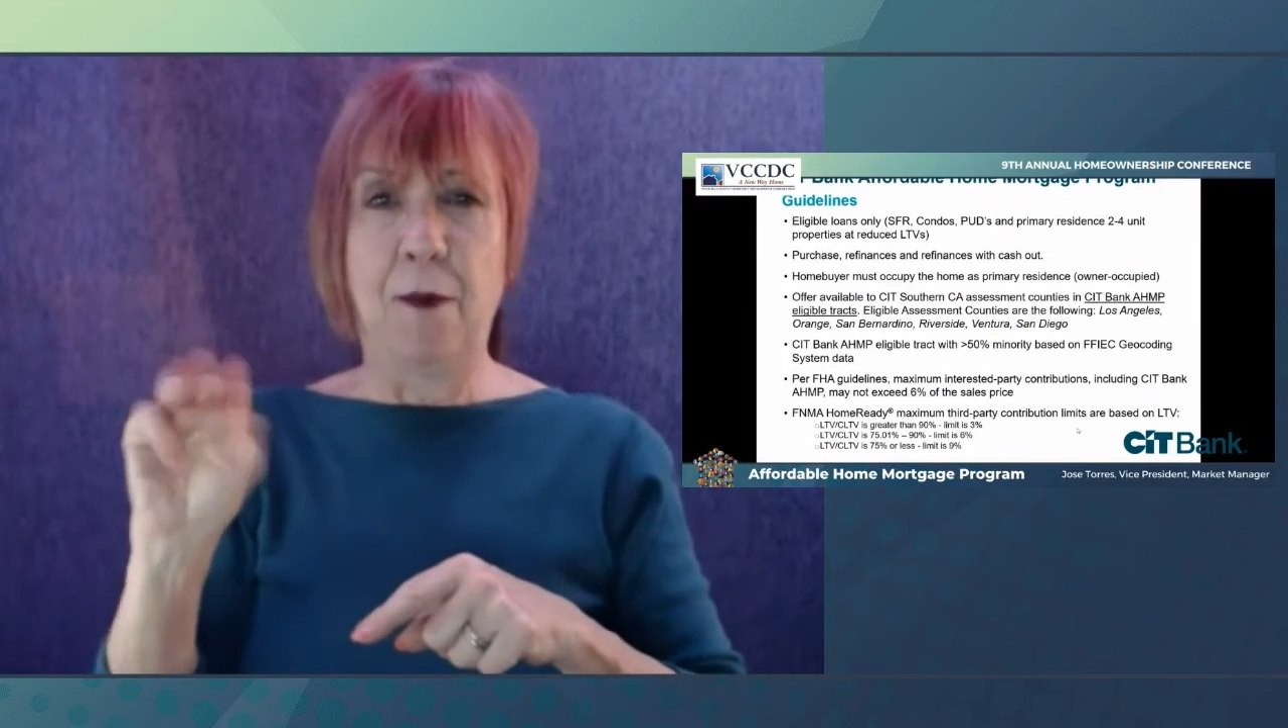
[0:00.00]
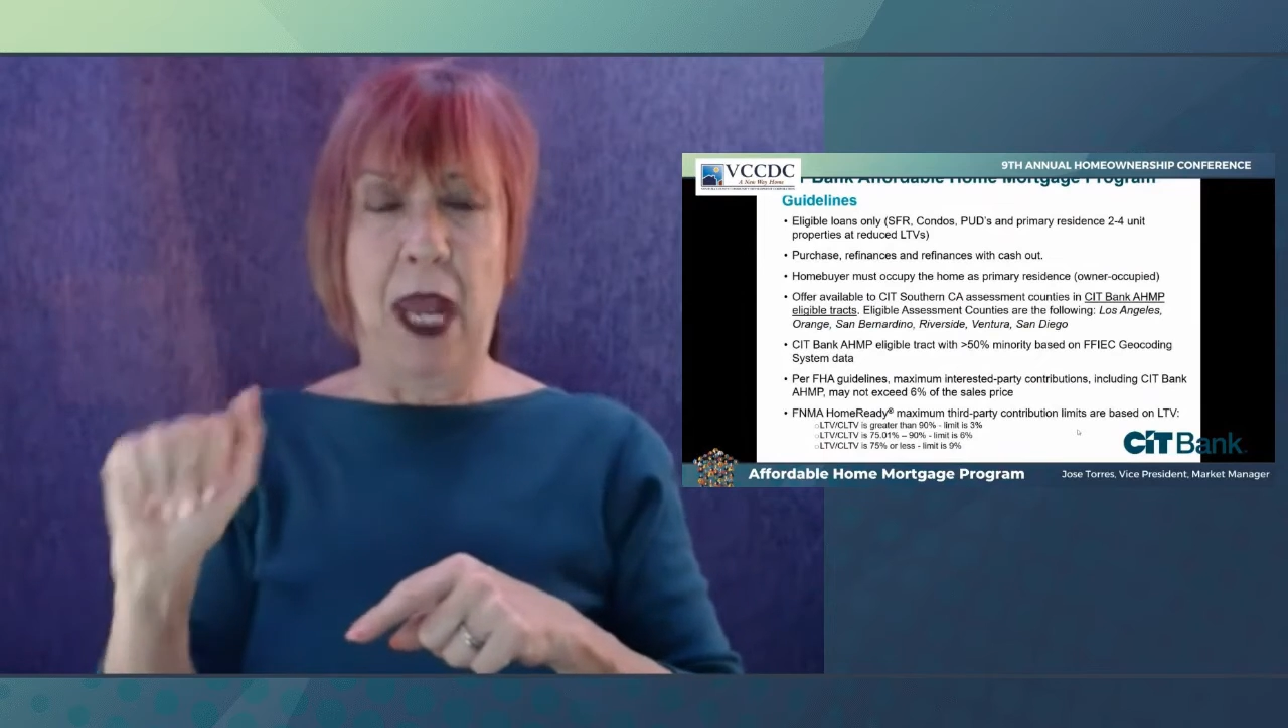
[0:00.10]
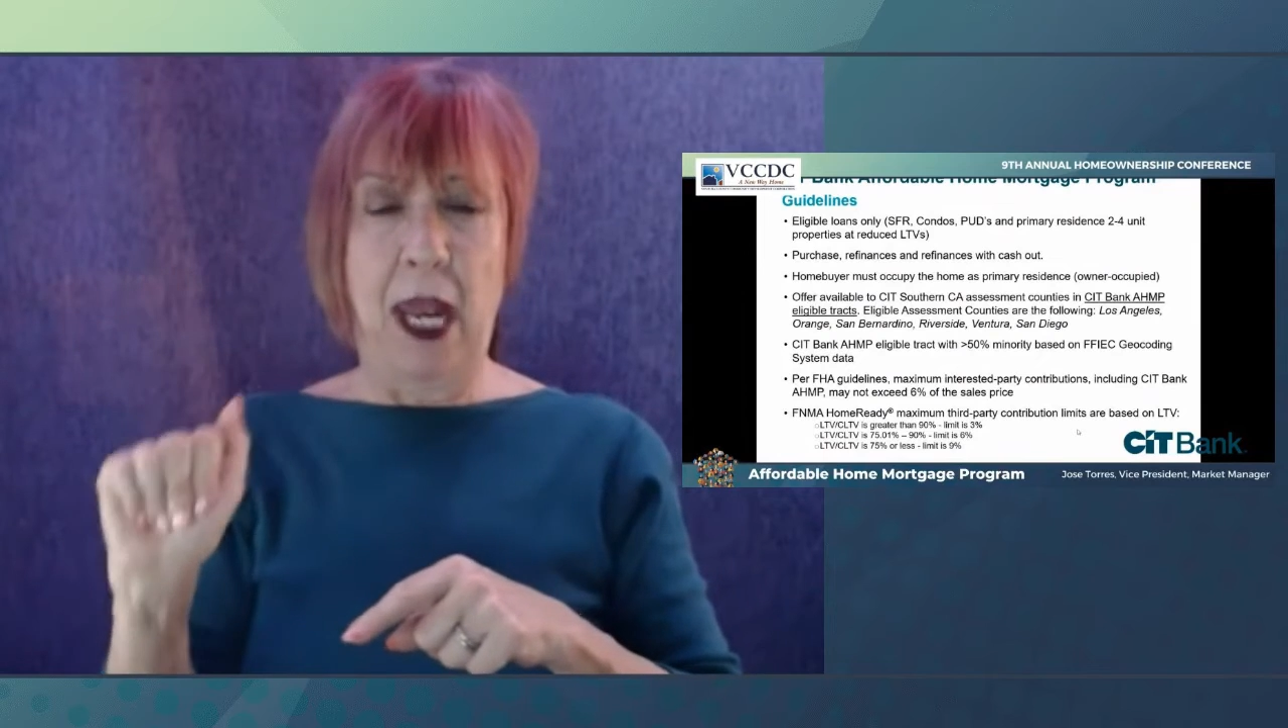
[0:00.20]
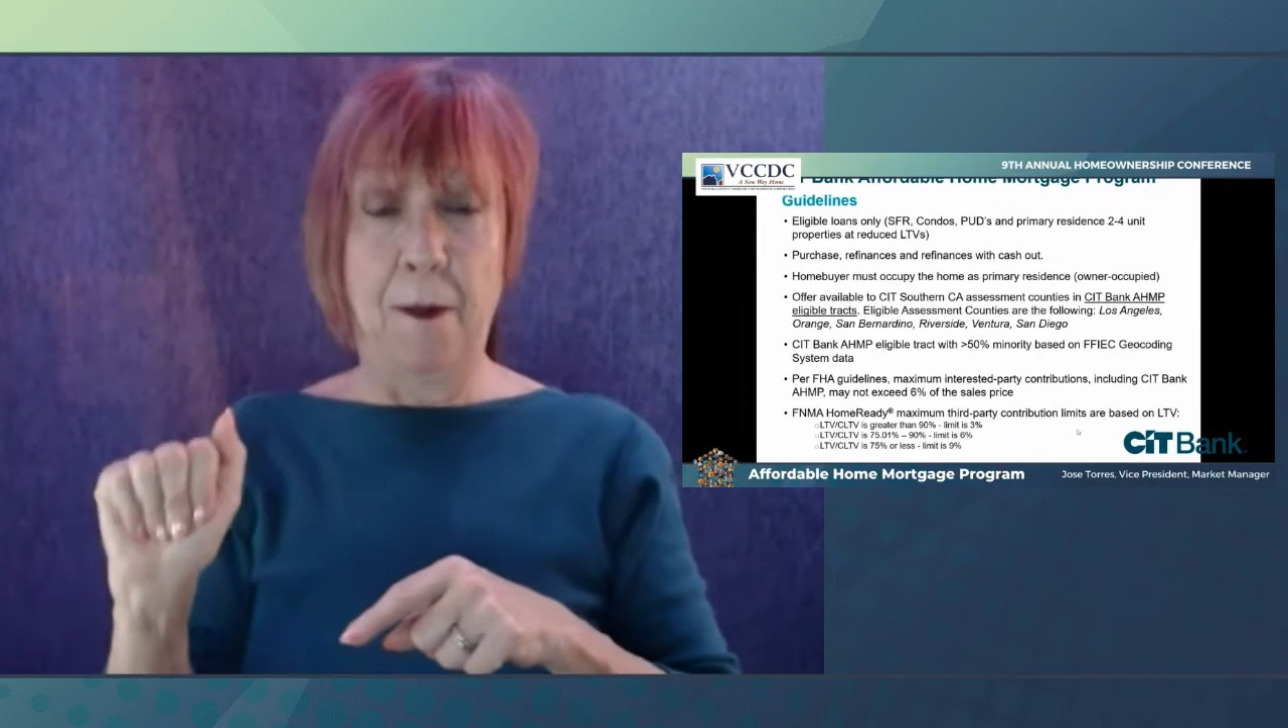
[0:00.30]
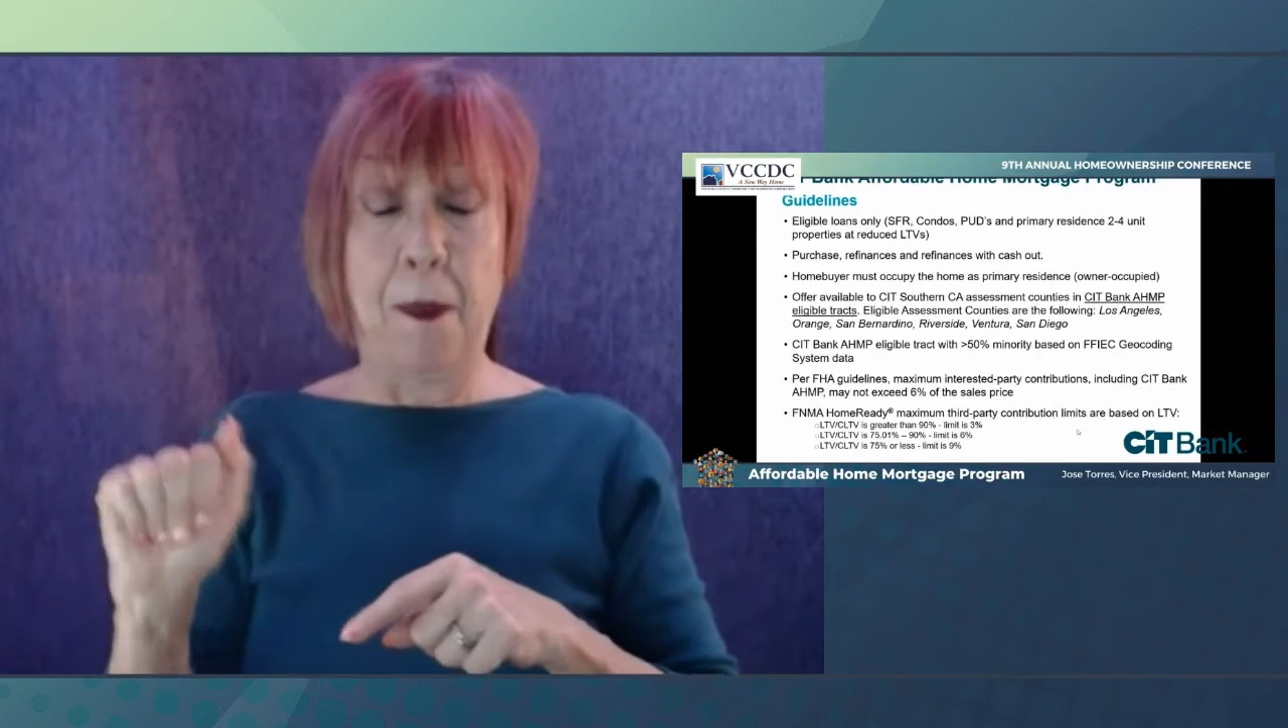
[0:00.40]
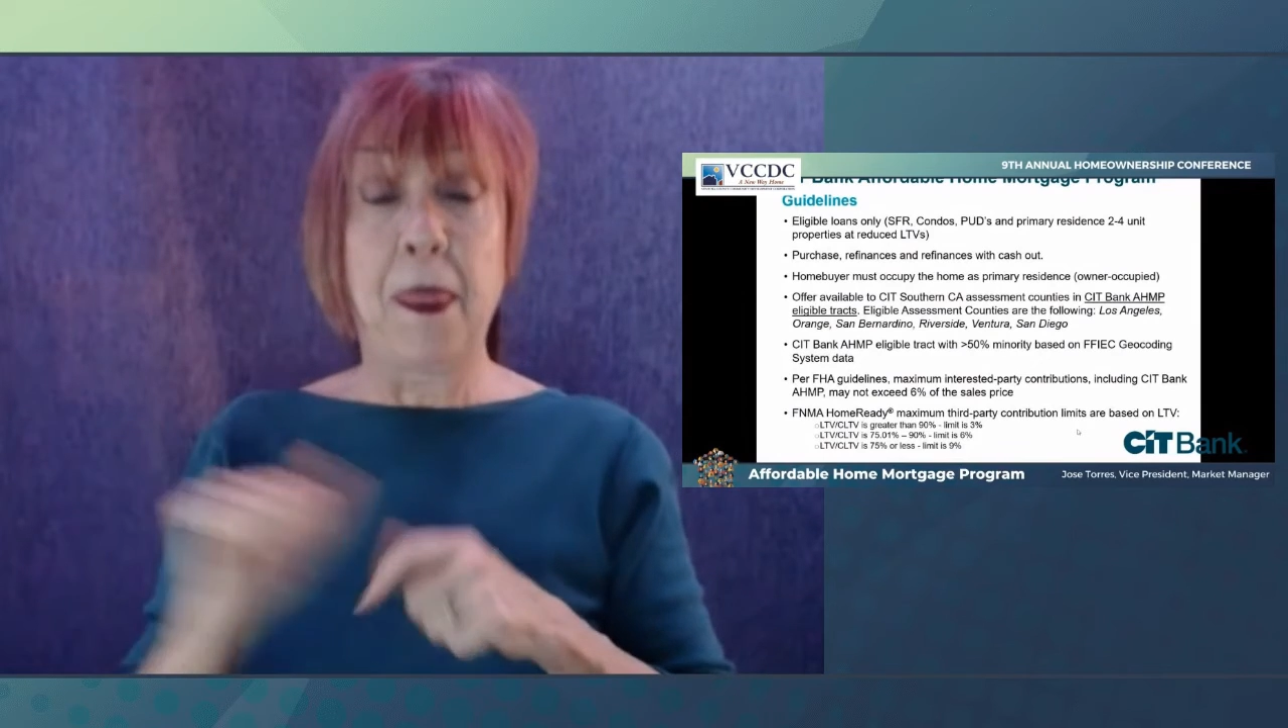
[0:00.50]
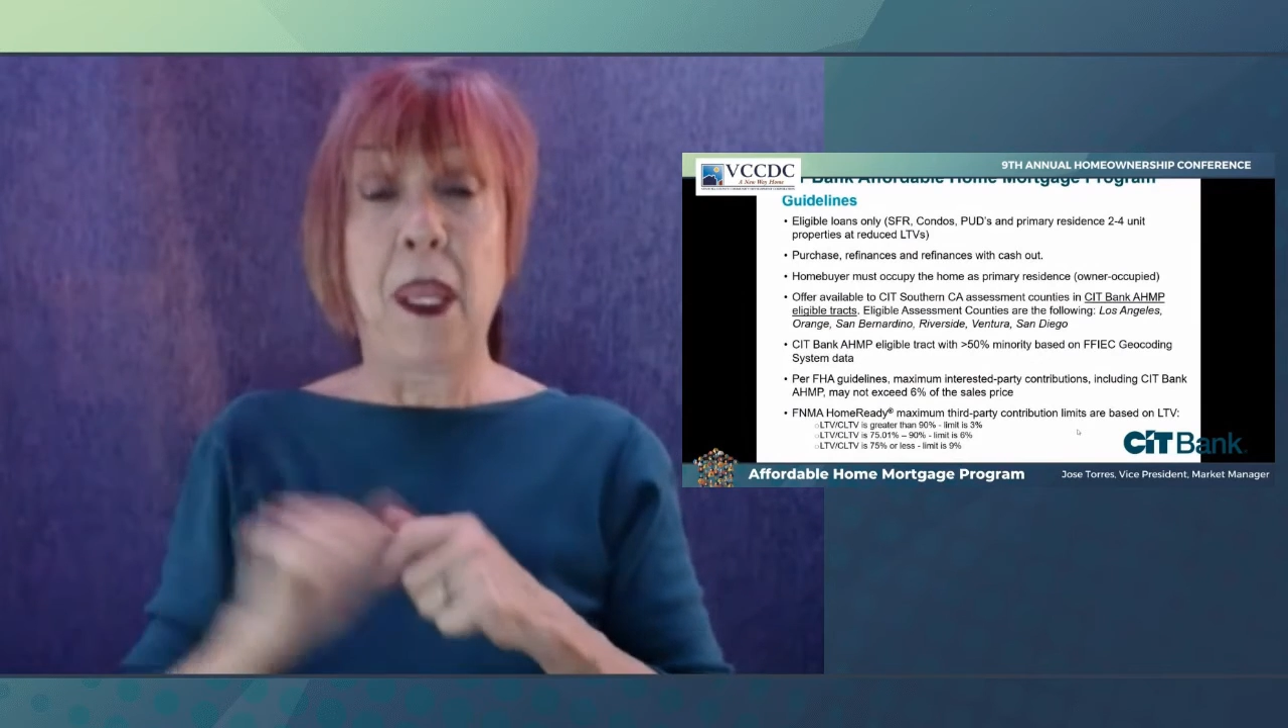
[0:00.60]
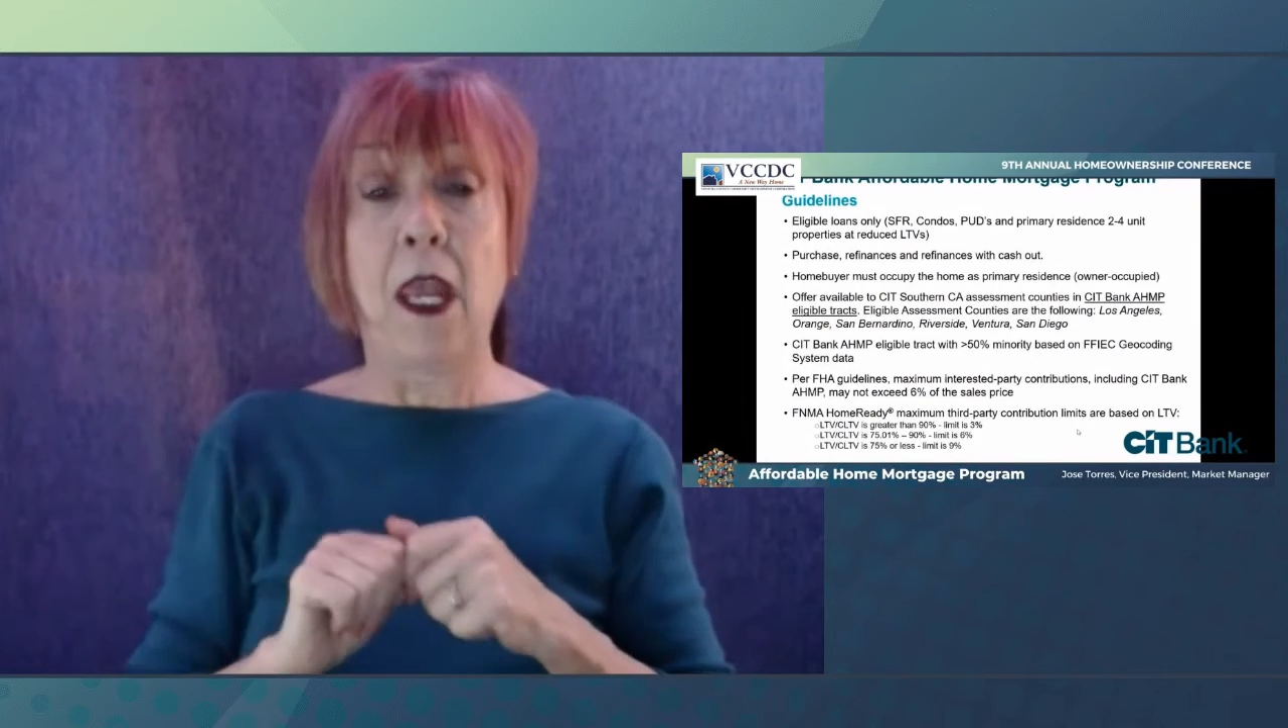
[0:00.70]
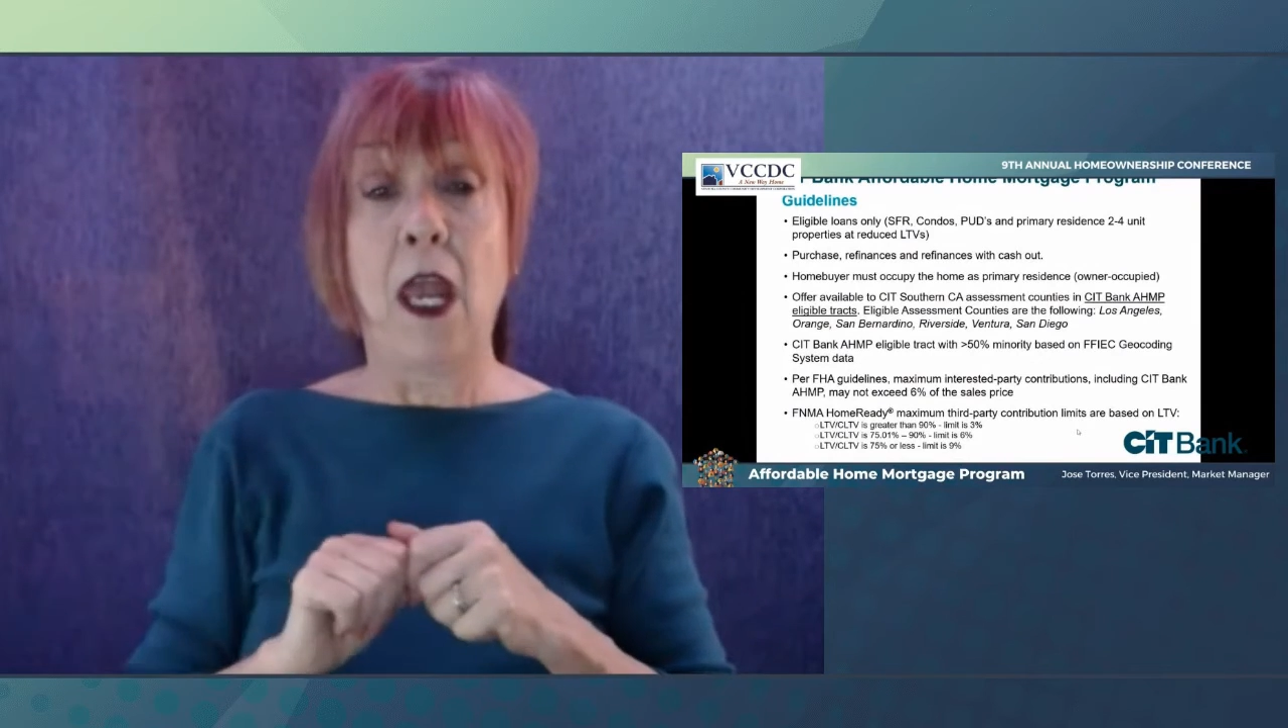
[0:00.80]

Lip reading: 90%,